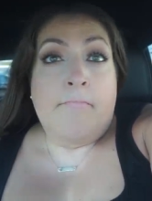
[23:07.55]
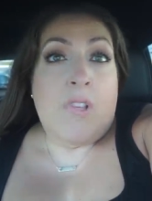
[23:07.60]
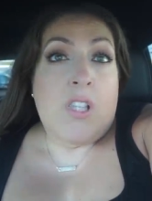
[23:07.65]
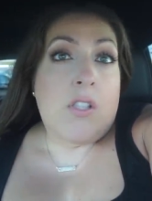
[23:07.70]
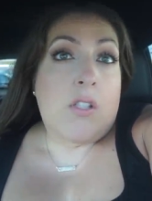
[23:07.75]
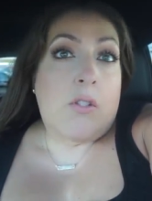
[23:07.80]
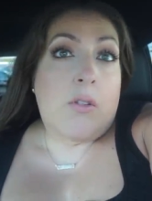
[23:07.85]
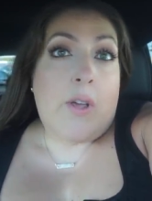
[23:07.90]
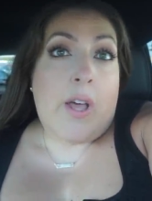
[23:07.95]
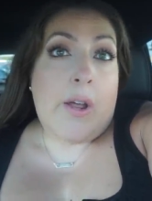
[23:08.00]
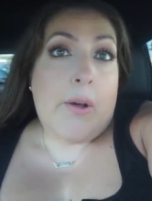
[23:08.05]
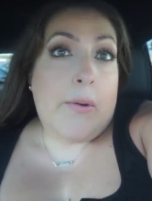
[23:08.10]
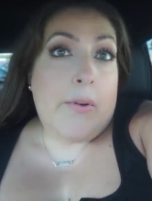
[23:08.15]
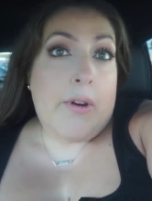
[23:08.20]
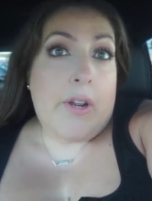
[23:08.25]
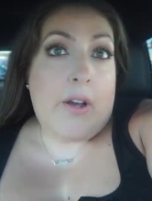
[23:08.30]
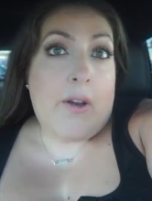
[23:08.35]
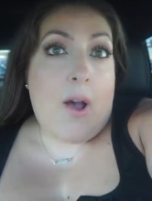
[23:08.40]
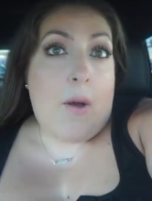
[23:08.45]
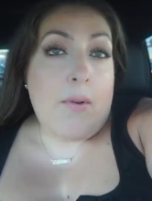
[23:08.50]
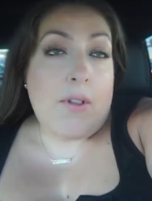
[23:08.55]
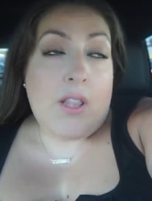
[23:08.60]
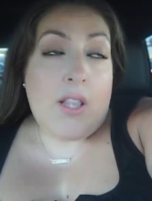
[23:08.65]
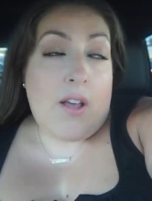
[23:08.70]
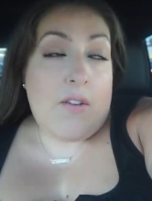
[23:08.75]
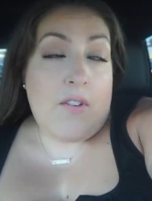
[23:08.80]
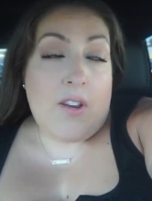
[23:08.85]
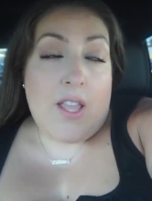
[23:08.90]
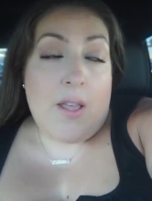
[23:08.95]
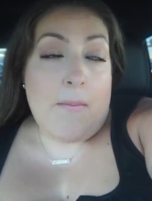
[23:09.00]
So I don't know. I would
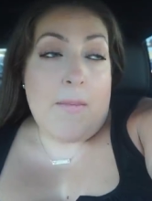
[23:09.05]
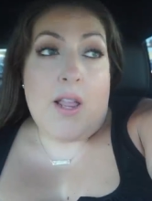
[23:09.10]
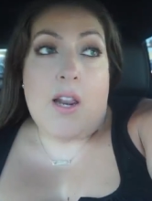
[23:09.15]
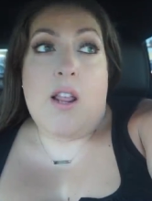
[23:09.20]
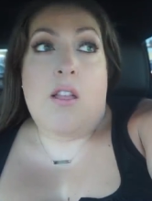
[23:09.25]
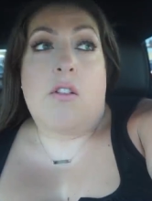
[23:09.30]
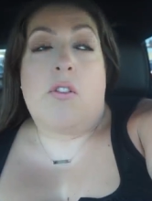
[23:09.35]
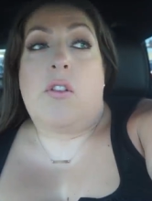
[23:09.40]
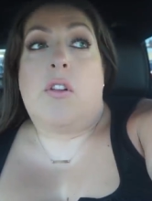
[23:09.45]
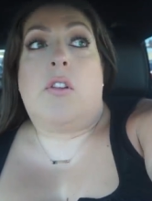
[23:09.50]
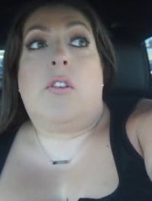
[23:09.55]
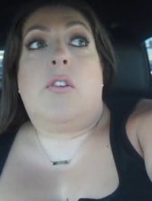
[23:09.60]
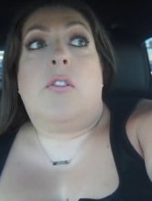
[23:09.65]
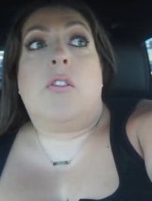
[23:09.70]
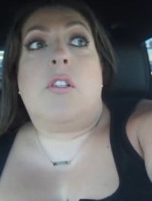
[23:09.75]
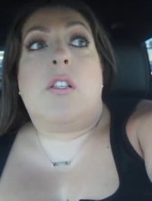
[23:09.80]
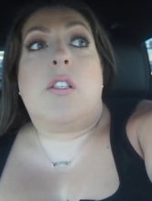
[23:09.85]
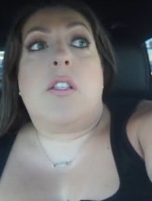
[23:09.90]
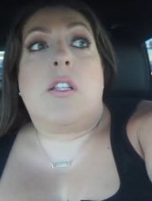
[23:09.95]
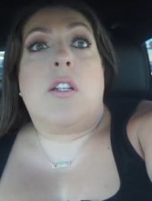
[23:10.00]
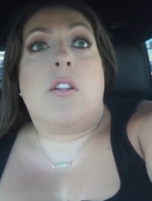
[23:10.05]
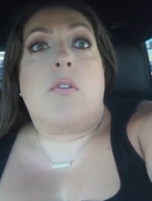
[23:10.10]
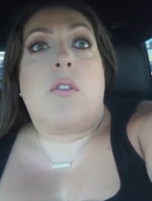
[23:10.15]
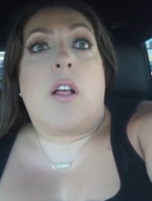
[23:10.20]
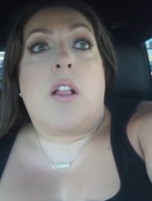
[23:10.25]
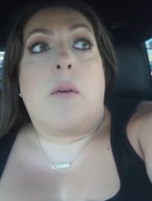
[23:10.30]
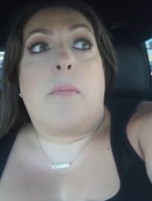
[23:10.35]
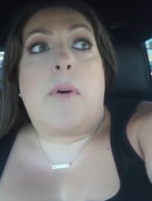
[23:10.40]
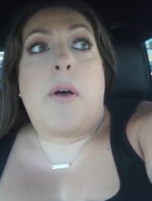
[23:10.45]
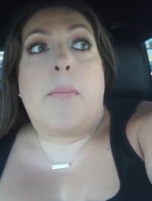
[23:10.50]
love to get me another little
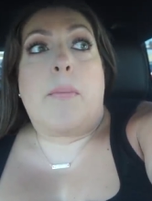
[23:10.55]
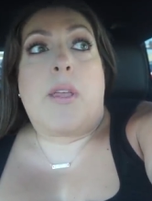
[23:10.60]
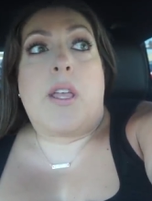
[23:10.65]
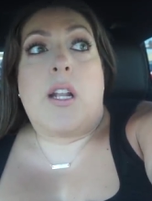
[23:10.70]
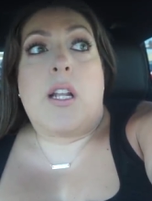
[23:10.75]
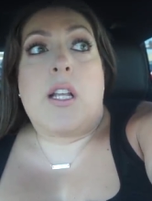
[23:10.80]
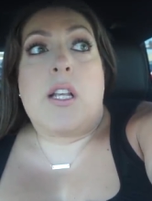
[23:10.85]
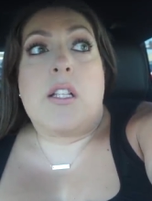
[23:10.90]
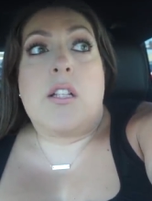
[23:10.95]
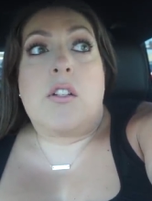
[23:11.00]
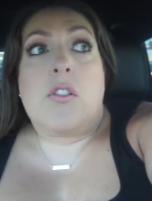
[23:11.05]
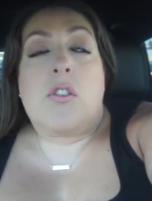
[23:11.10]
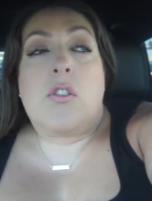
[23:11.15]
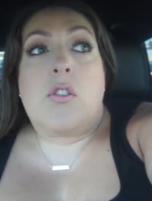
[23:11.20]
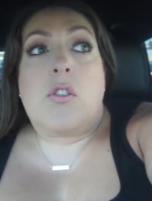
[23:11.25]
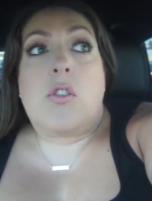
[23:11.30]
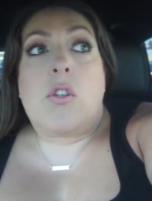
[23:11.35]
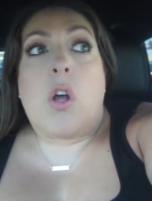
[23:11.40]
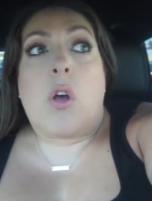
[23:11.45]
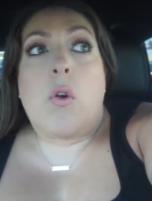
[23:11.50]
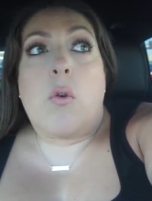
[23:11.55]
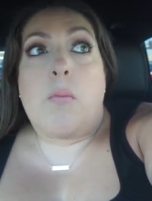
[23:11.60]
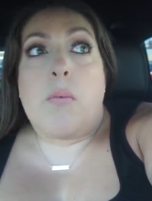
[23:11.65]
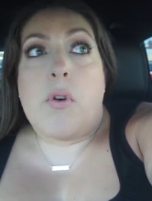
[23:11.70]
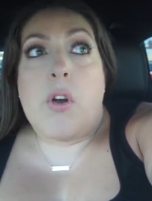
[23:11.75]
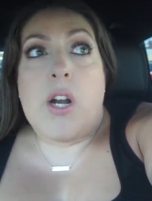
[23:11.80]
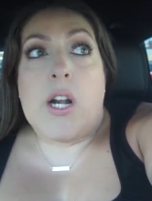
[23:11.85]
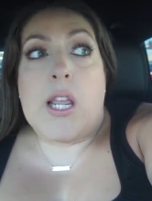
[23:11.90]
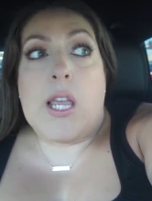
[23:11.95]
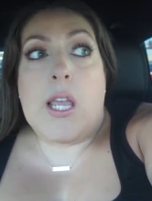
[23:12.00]
Cinderella pumpkin because it's so
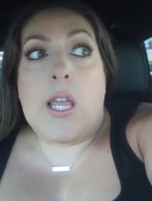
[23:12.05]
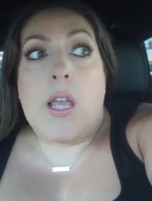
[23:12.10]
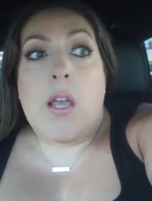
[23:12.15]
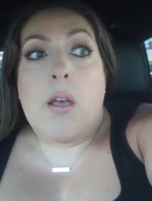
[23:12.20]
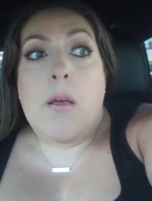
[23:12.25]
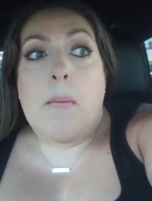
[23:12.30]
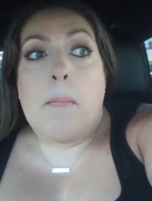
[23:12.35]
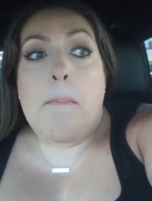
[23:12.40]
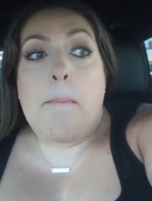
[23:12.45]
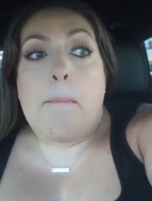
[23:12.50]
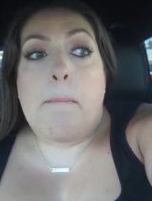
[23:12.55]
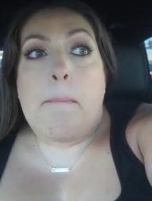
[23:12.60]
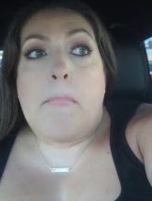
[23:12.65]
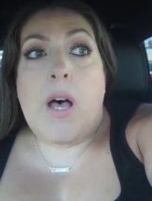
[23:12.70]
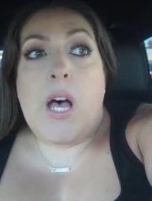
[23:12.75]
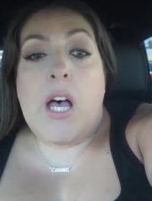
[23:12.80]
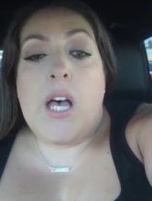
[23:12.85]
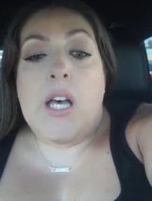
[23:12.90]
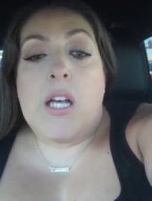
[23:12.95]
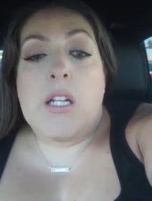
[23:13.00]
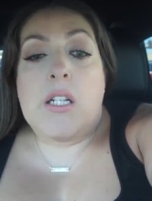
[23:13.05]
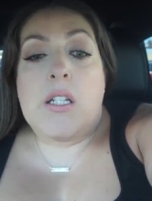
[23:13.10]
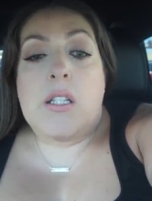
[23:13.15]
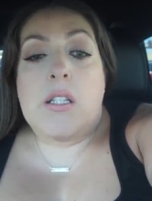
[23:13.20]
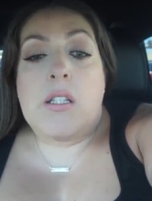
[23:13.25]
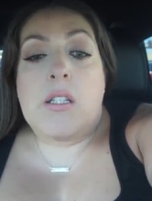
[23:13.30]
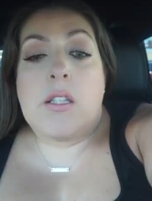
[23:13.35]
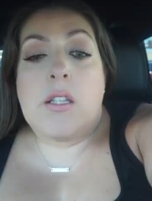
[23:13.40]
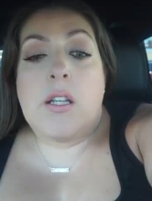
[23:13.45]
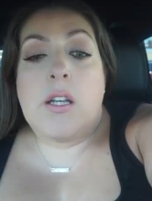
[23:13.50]
pretty,
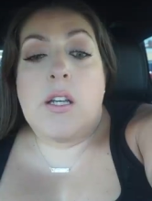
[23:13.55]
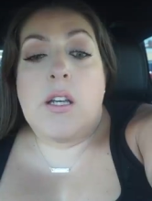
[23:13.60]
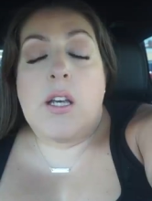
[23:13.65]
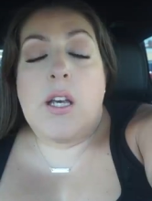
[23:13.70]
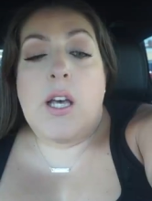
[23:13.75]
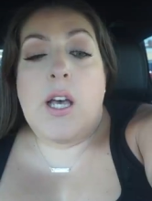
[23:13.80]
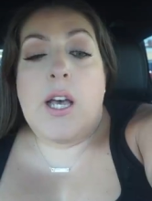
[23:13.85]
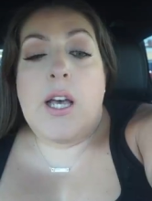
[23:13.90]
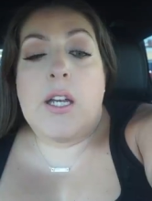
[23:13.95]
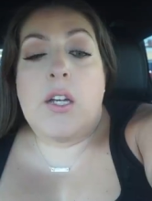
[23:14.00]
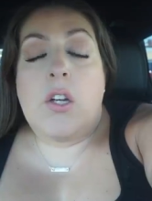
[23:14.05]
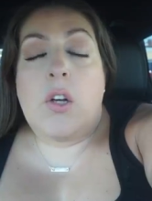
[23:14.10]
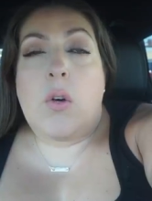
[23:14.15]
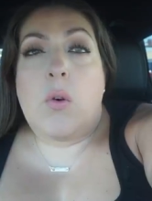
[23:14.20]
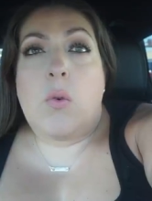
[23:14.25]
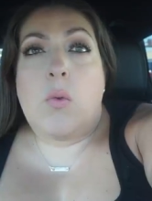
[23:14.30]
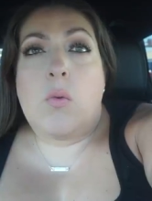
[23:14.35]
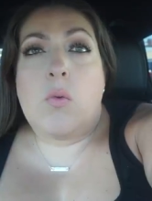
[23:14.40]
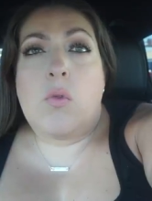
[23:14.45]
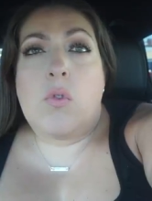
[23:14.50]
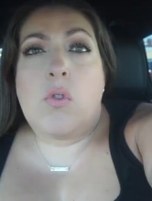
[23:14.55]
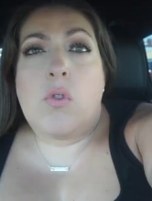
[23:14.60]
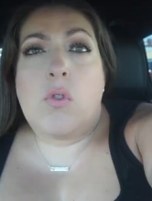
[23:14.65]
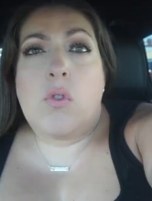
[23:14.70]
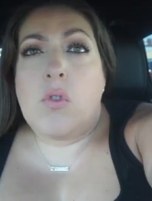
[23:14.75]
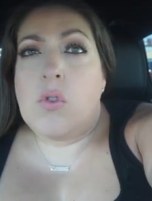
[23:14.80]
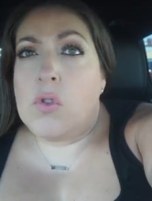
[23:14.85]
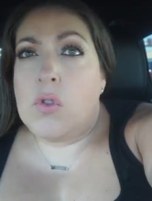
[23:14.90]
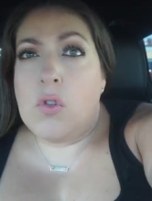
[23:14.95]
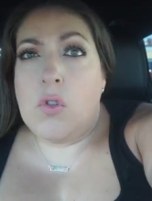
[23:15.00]
but I
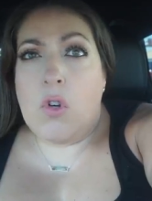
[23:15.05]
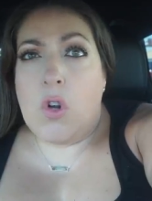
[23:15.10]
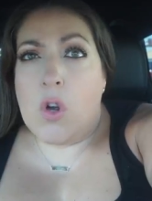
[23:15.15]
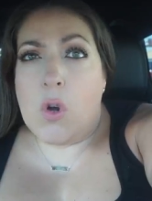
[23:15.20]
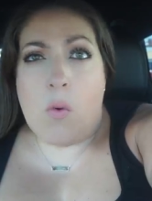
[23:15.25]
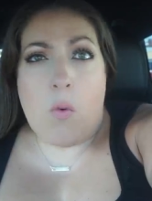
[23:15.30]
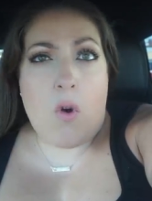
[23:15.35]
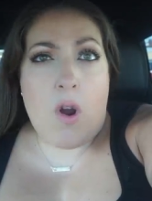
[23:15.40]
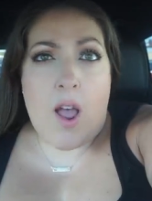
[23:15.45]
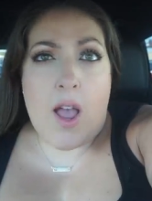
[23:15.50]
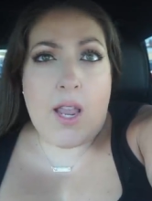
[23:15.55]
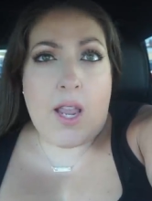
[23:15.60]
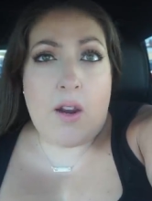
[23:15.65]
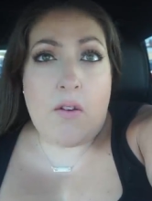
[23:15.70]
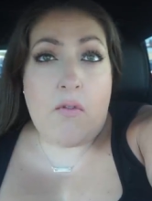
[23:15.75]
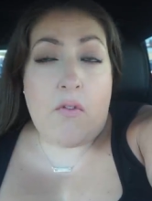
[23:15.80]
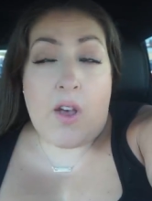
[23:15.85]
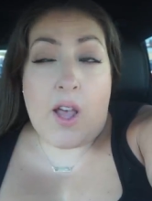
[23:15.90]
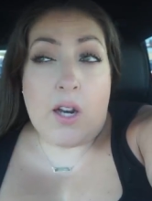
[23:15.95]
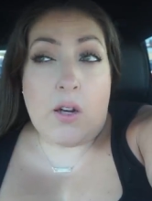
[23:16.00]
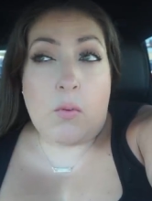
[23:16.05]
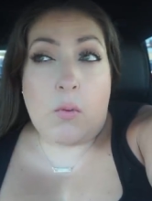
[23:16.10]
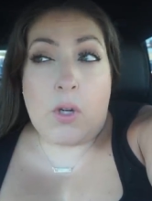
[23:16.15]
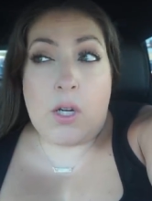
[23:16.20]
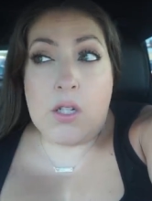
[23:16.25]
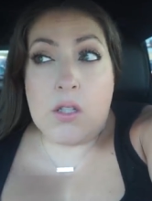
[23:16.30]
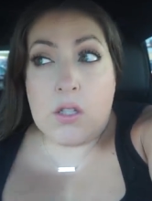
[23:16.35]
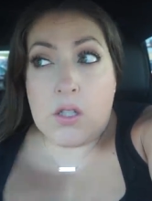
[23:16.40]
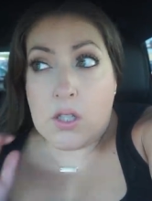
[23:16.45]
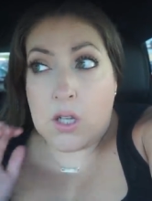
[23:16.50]
don't know where I can find
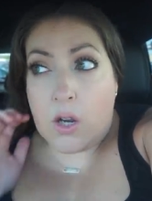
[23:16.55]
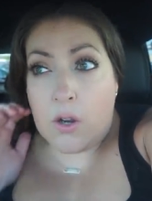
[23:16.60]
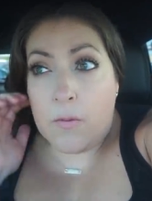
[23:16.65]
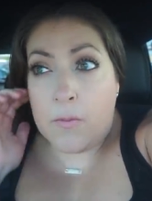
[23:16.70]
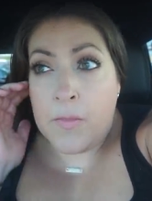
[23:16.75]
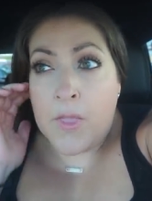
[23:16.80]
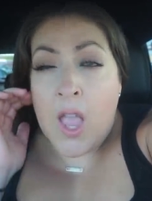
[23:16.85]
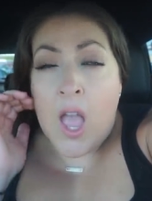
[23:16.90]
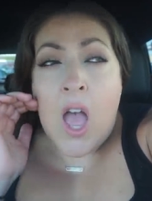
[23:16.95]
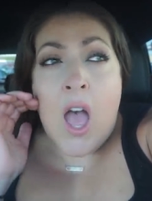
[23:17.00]
one. So